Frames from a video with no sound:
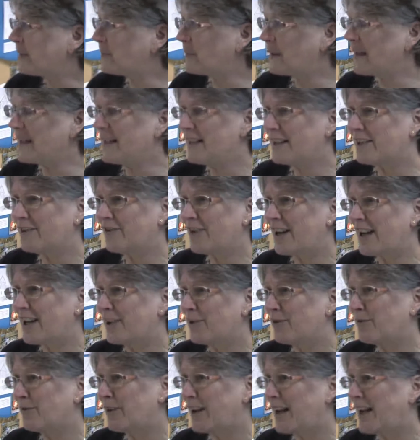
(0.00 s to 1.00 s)
been
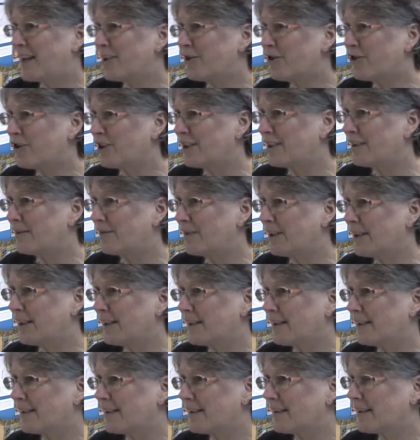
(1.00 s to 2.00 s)
around for hundreds of
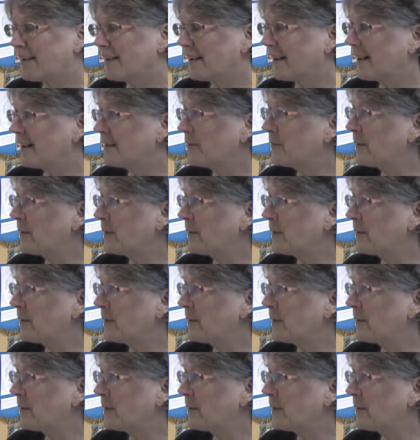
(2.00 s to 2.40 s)
years, and